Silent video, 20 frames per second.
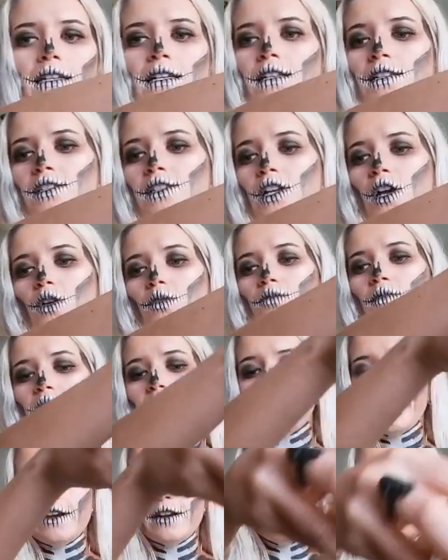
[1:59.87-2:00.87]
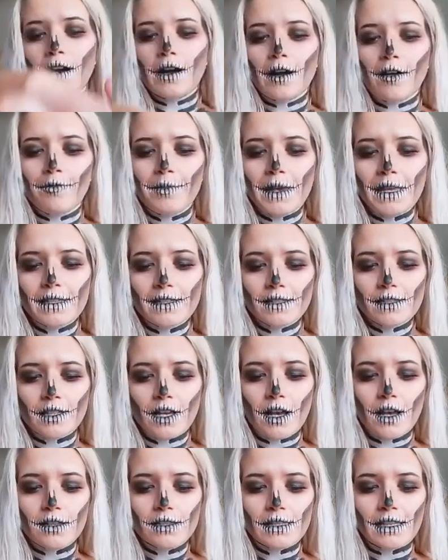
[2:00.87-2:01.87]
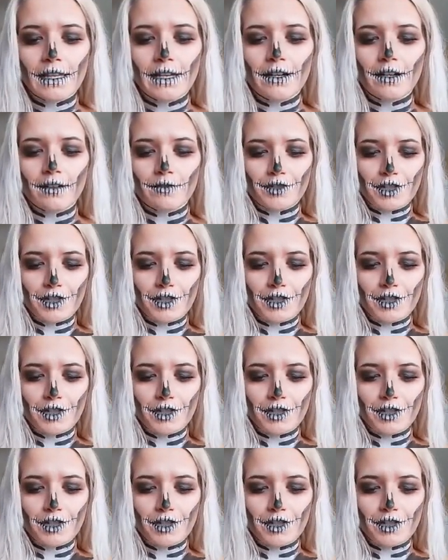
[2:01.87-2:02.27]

So layer of pizza sauce, layer of